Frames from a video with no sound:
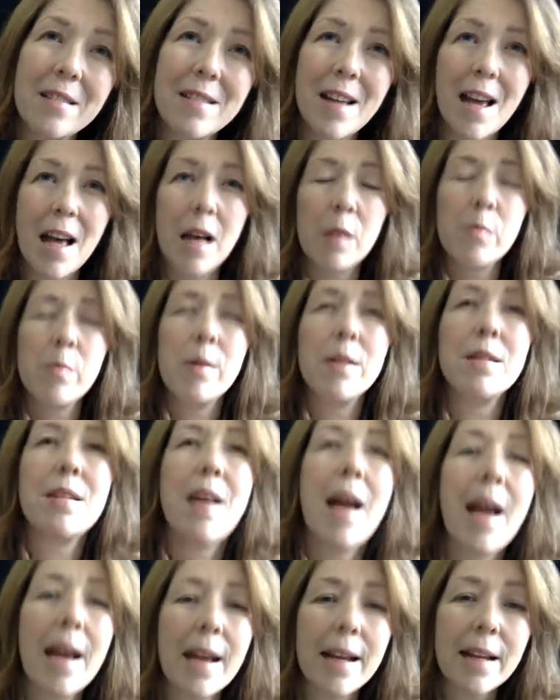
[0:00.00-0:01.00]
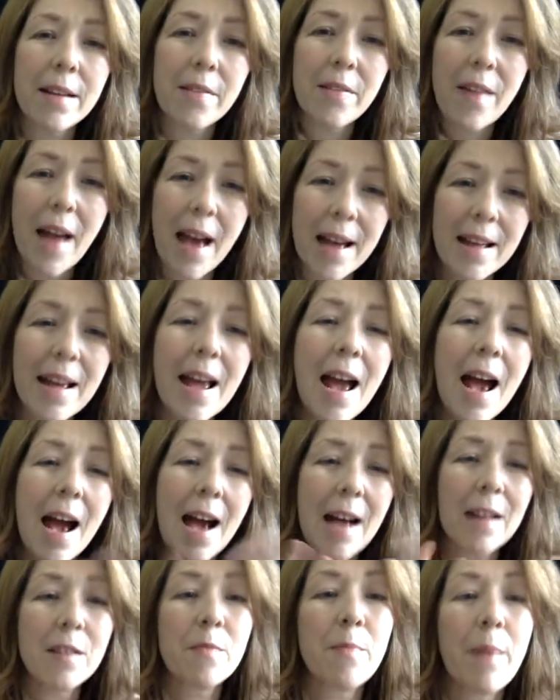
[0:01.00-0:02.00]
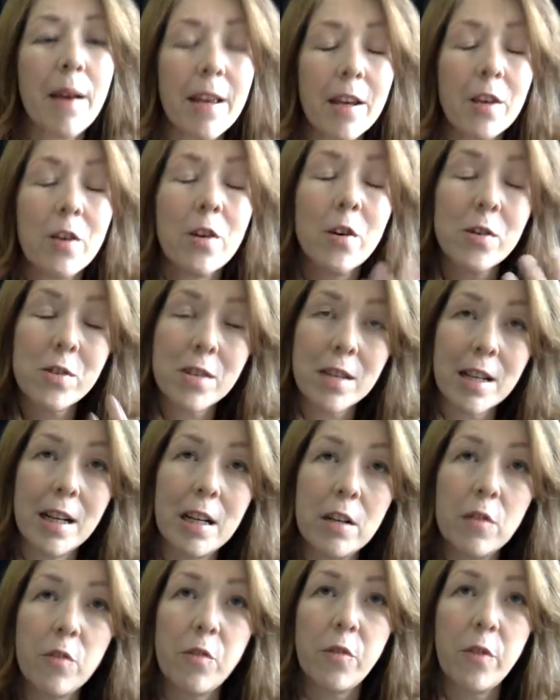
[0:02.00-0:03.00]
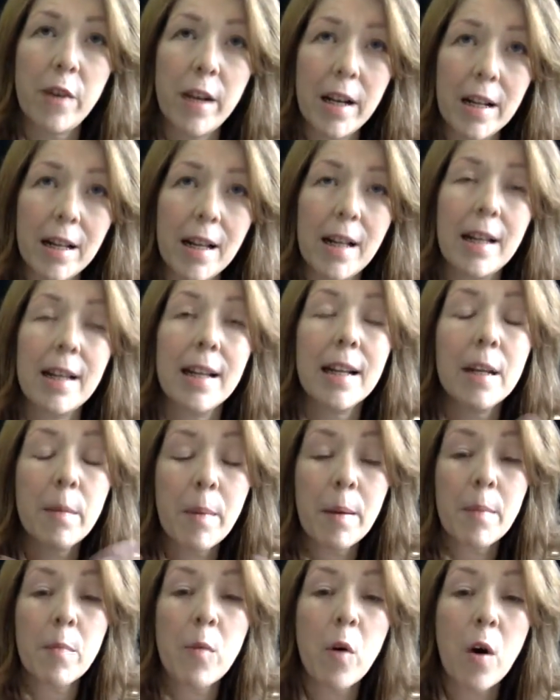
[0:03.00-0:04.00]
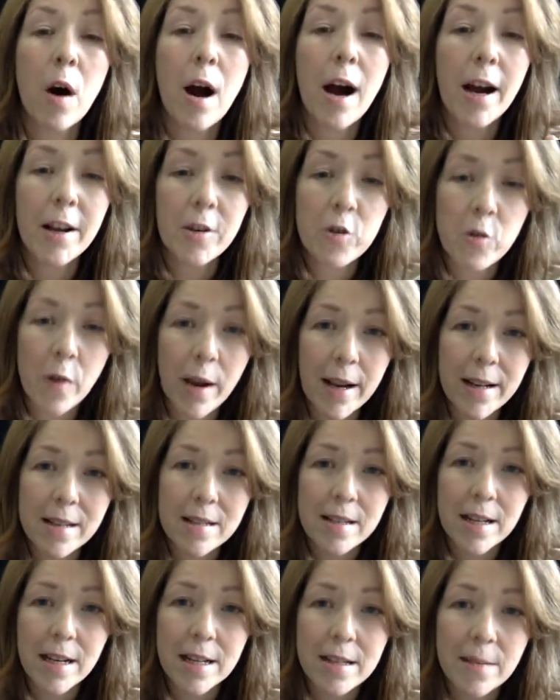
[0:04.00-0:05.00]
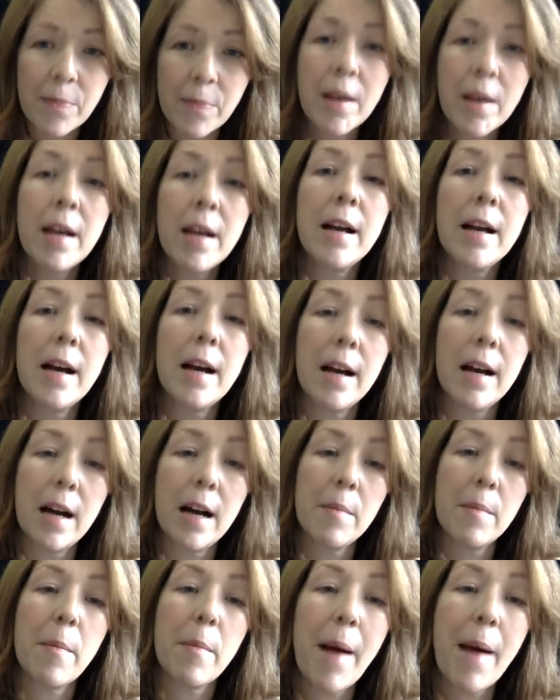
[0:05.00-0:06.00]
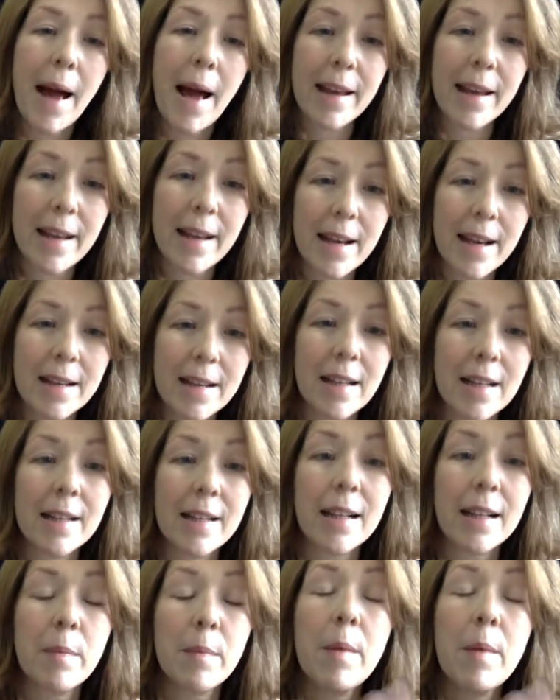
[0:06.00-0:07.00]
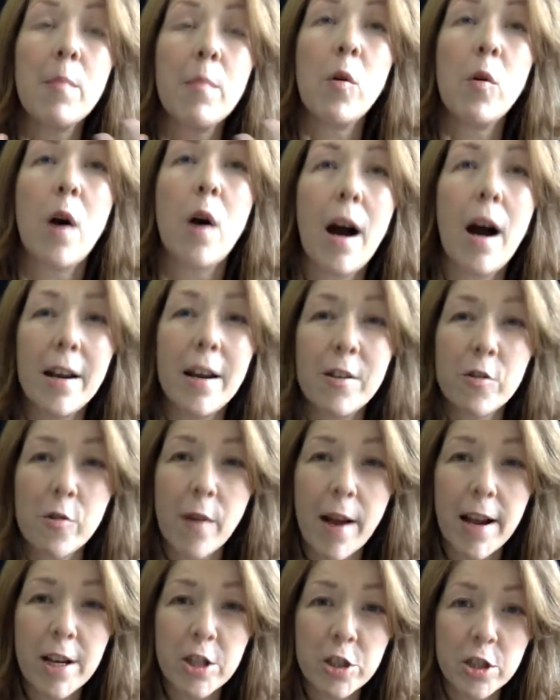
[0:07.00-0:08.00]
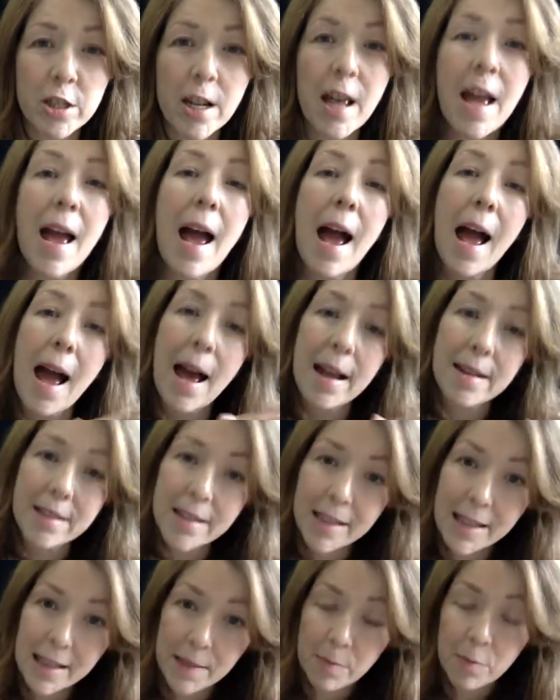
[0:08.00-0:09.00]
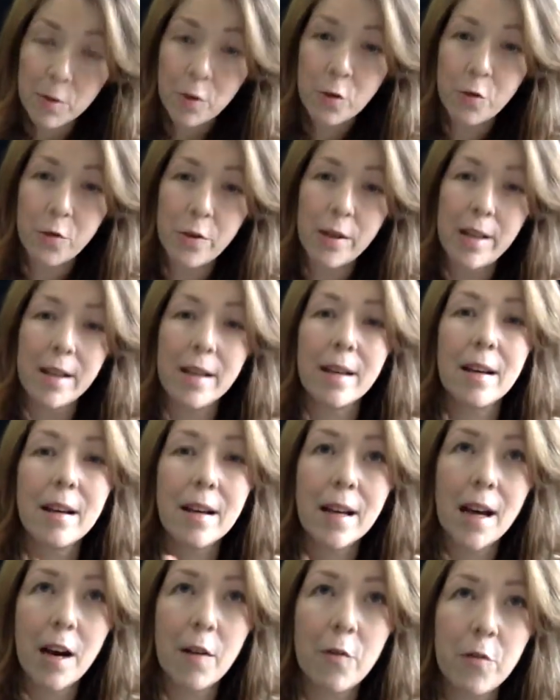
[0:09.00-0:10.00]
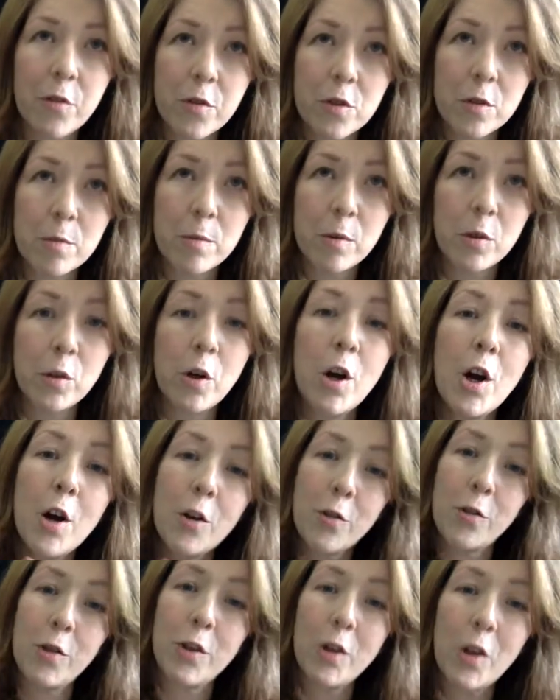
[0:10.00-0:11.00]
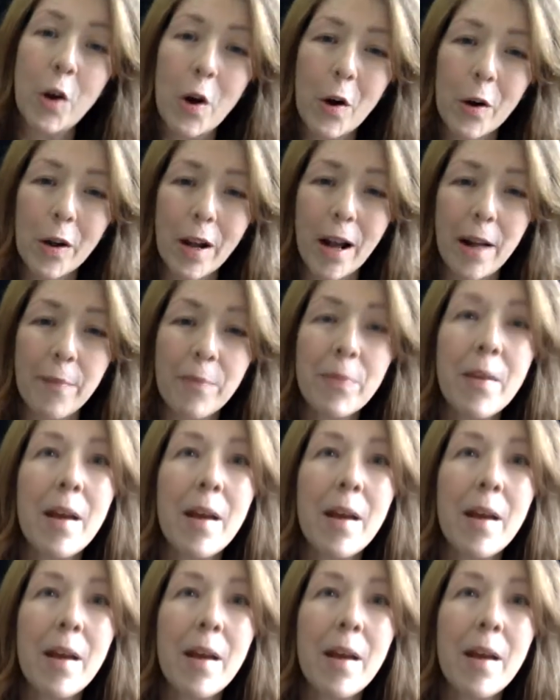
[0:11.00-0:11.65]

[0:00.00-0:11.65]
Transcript: to help retain that and make your skin feel a little bit more hydrated, pack in a little bit more hydration and keep you feeling comfortable for longer